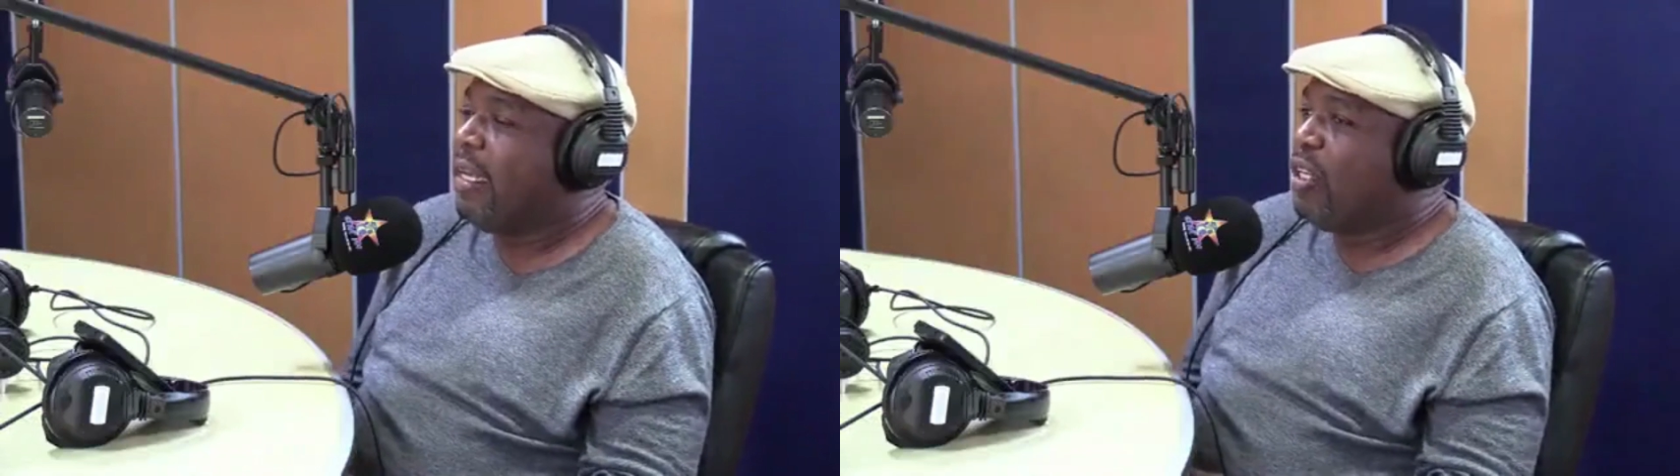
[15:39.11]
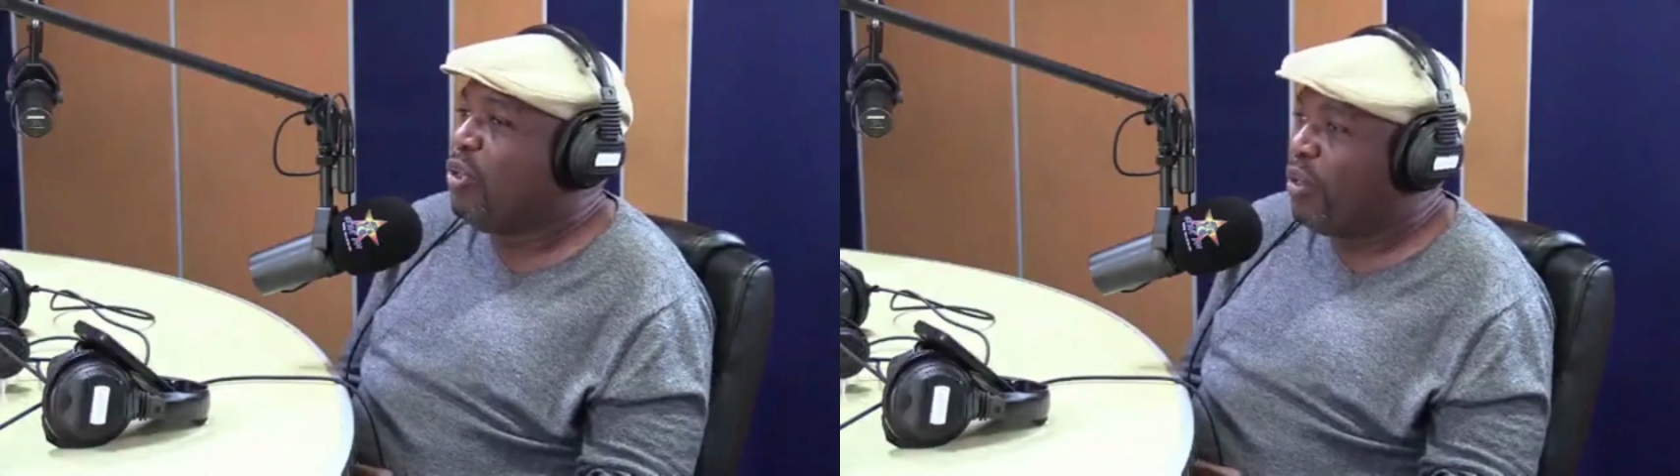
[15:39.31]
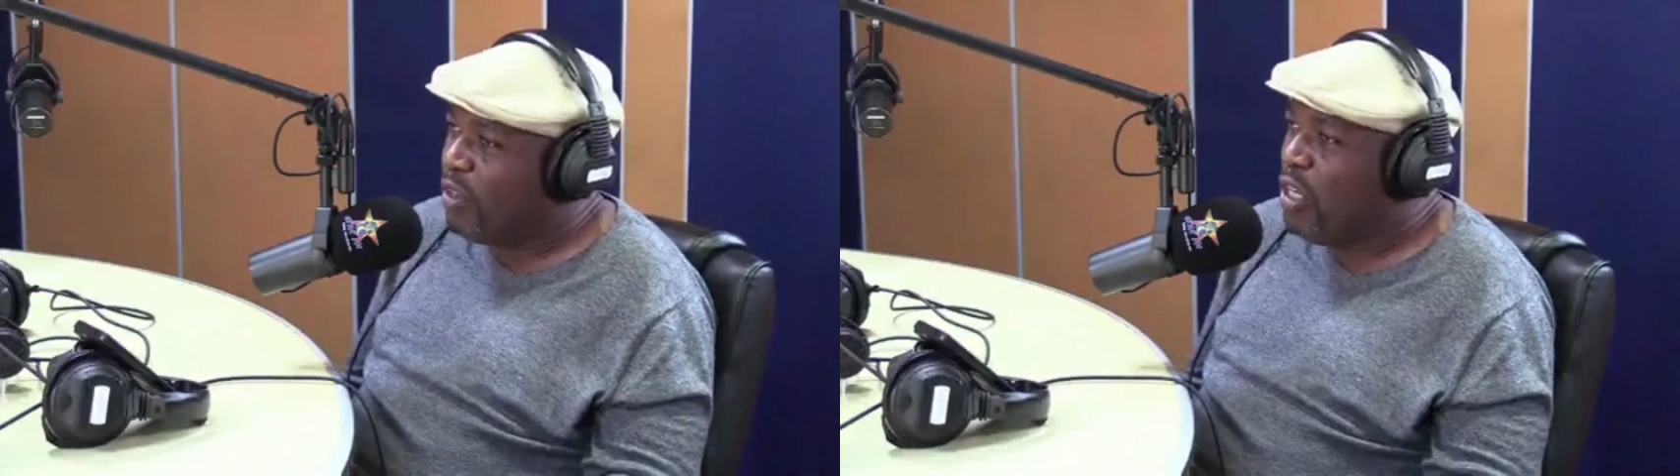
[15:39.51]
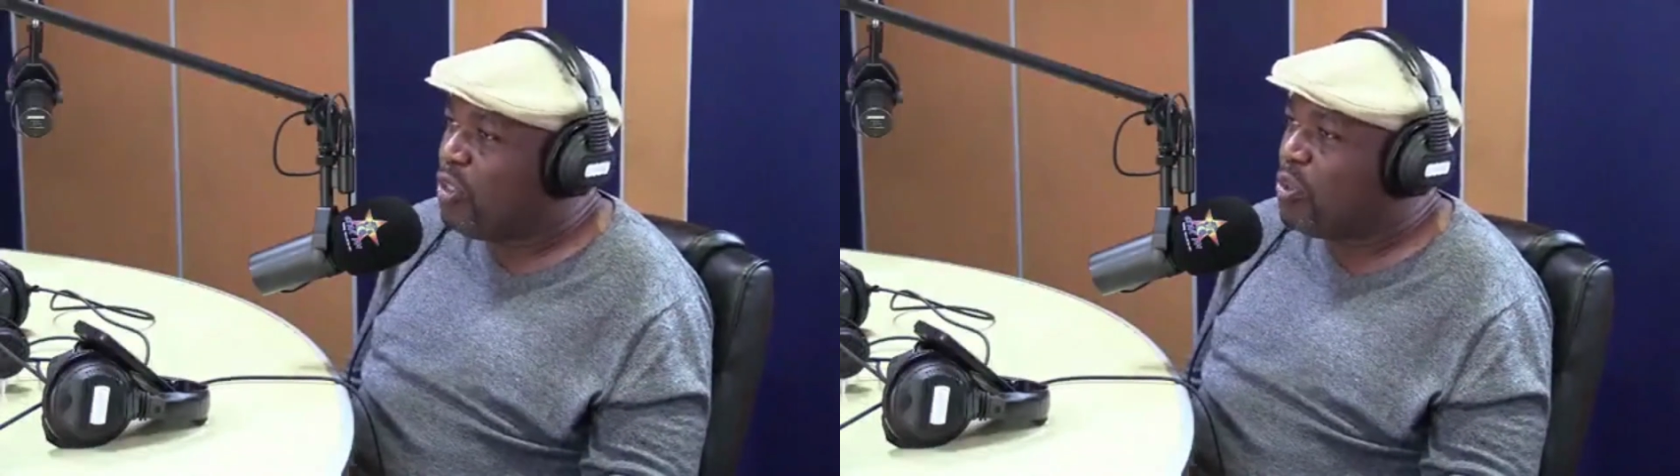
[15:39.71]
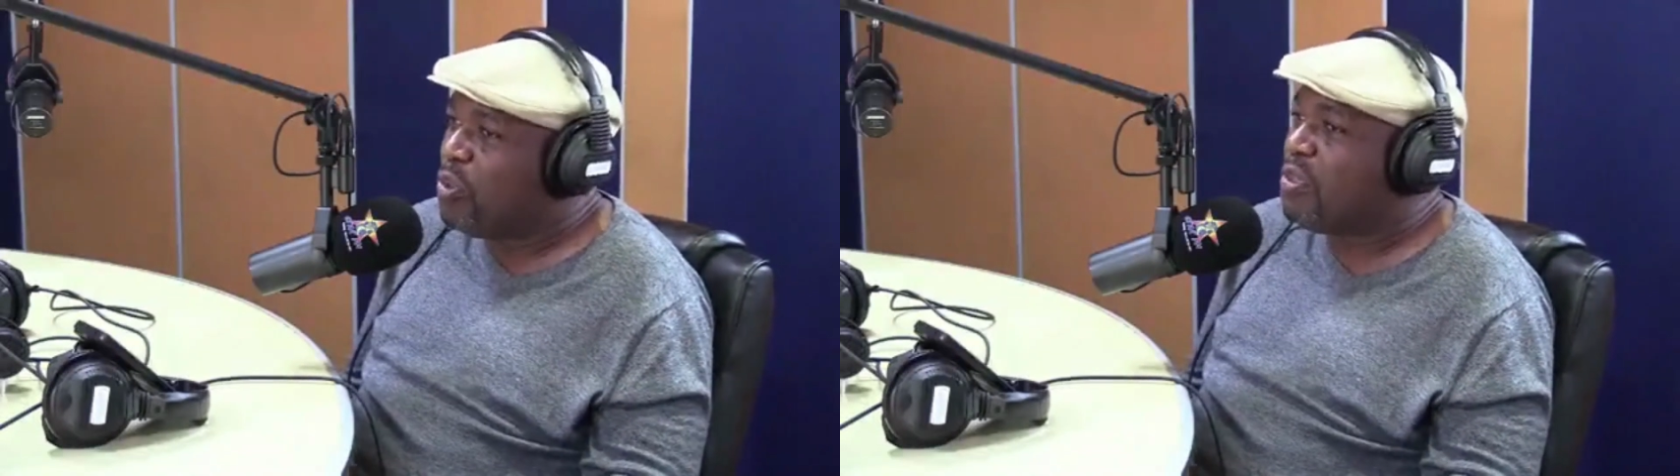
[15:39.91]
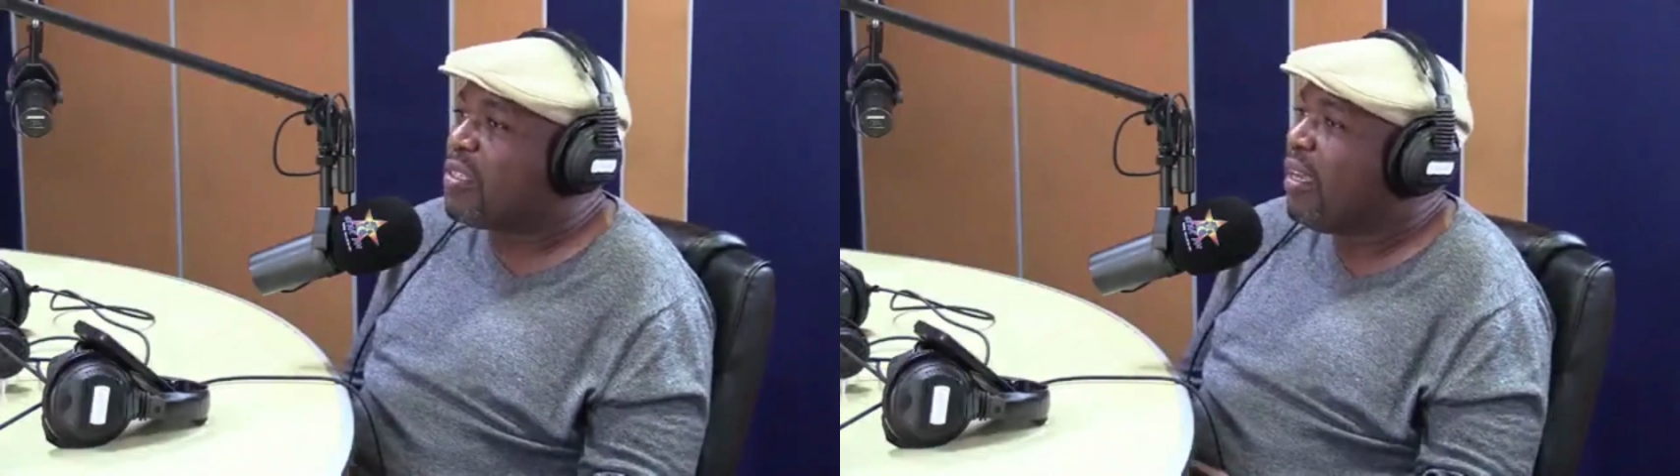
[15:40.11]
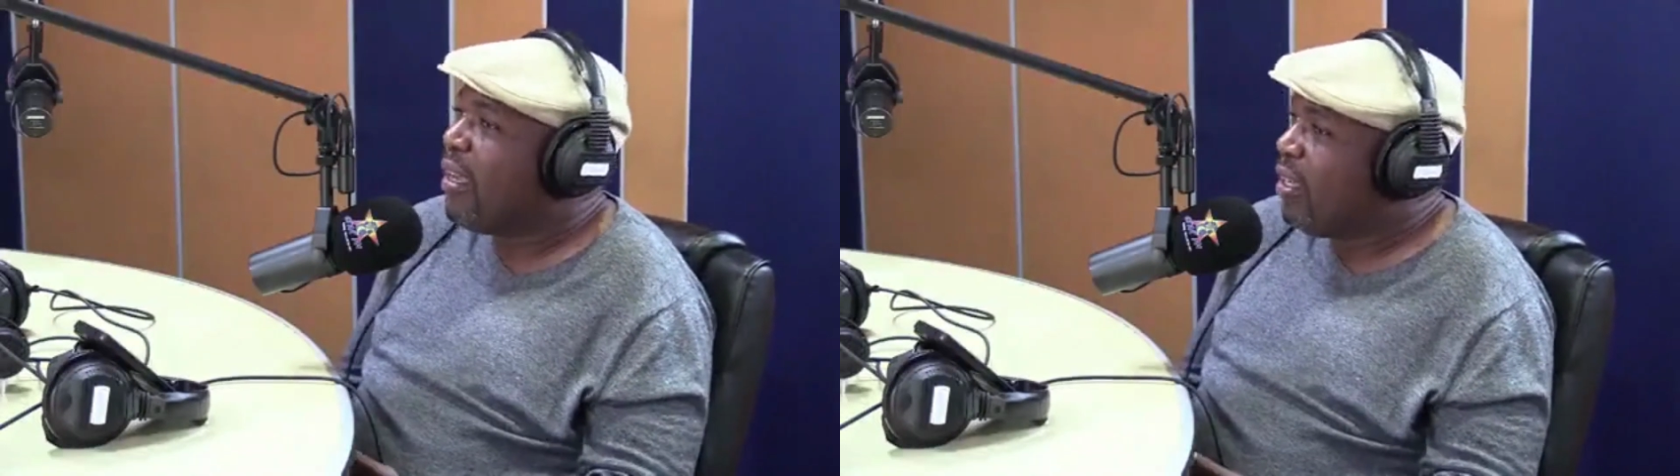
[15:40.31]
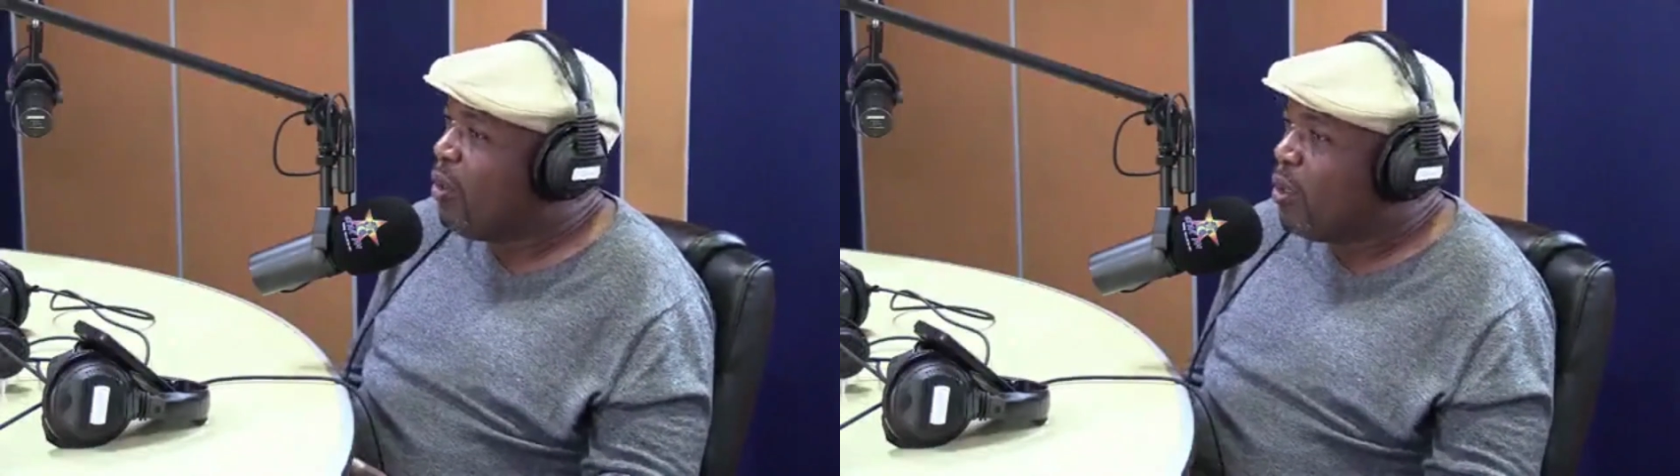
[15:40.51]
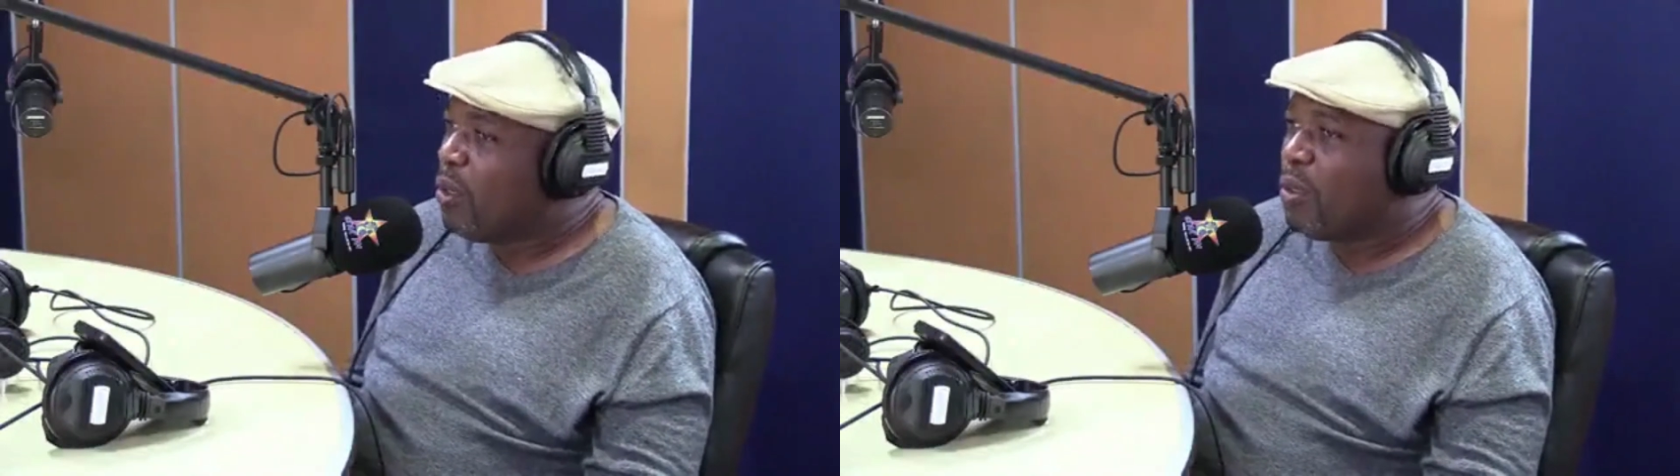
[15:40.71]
you have issues, your